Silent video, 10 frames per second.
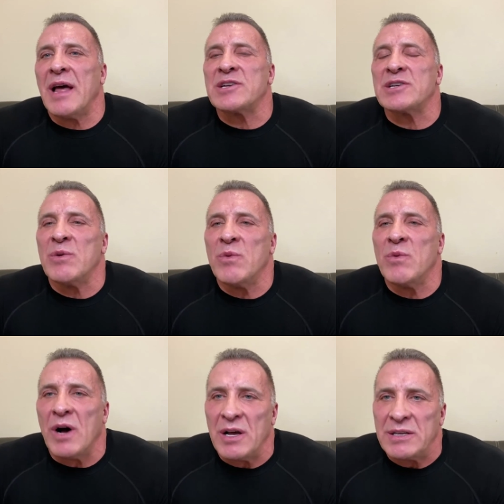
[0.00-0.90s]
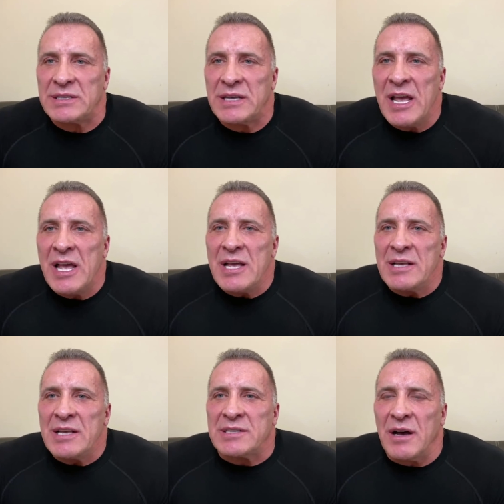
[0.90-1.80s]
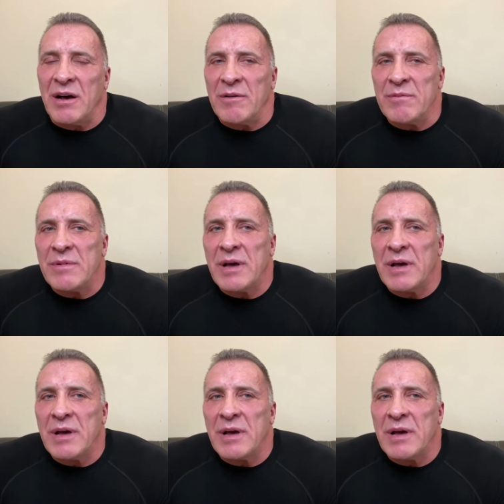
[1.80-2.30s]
actually was. Mm-hmm. So